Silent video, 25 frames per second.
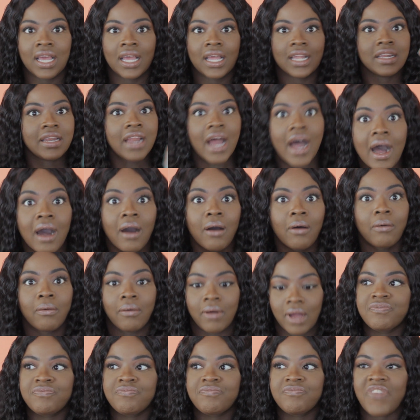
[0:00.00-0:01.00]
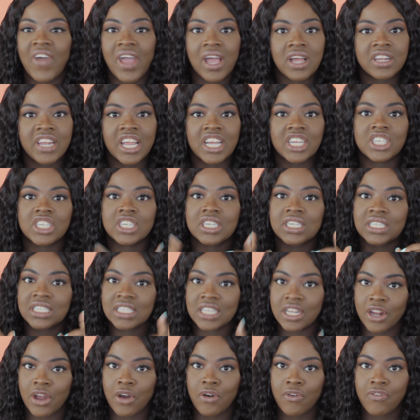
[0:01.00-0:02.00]
No. Foundation is
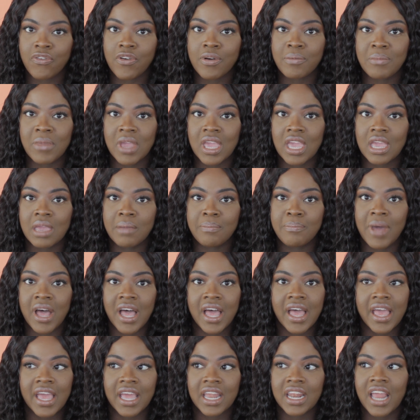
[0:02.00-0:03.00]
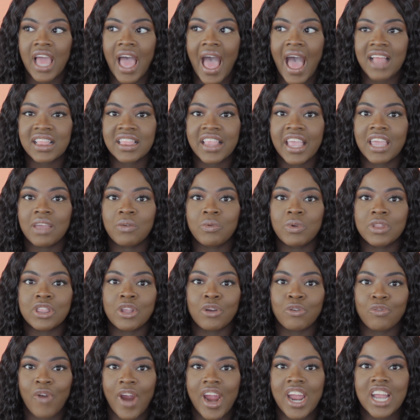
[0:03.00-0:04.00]
a no for me, but I think with the
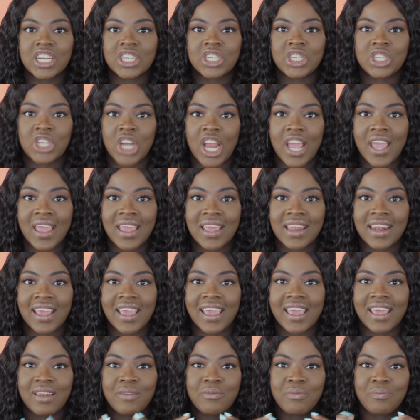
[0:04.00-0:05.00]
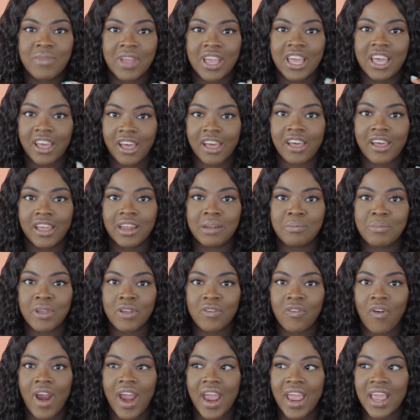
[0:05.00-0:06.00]
right shade, it could be
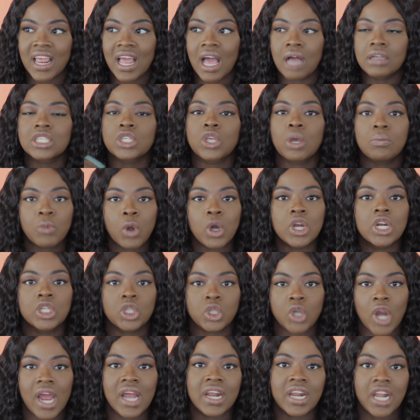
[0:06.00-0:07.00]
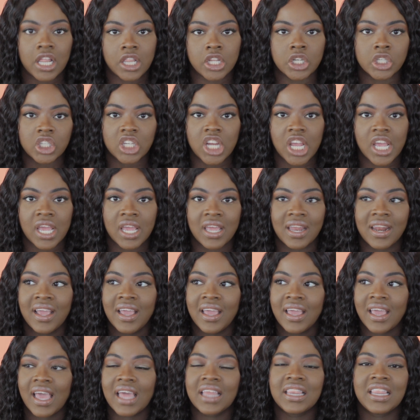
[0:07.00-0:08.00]
right. So I'm going to try another shade
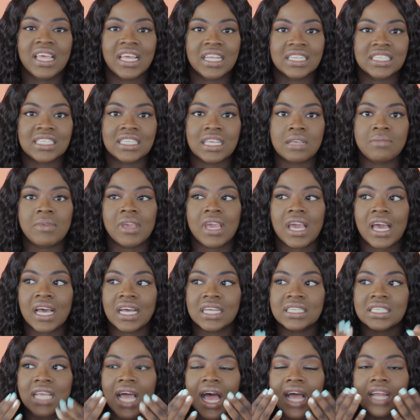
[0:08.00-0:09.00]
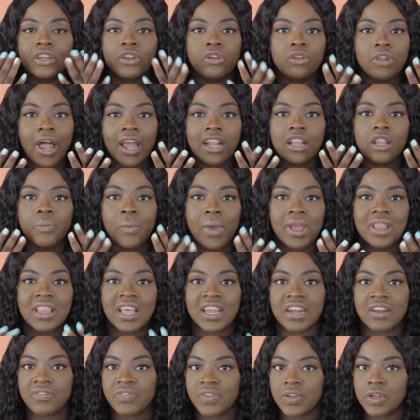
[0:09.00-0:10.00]
and then see, because I do like the way that
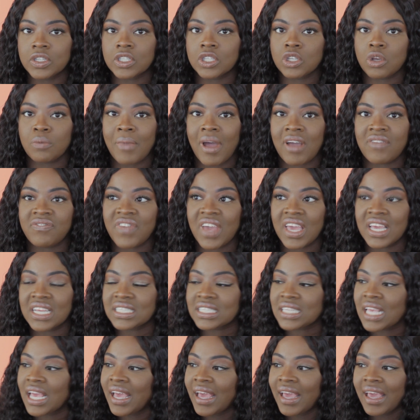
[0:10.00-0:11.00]
it feels on my face.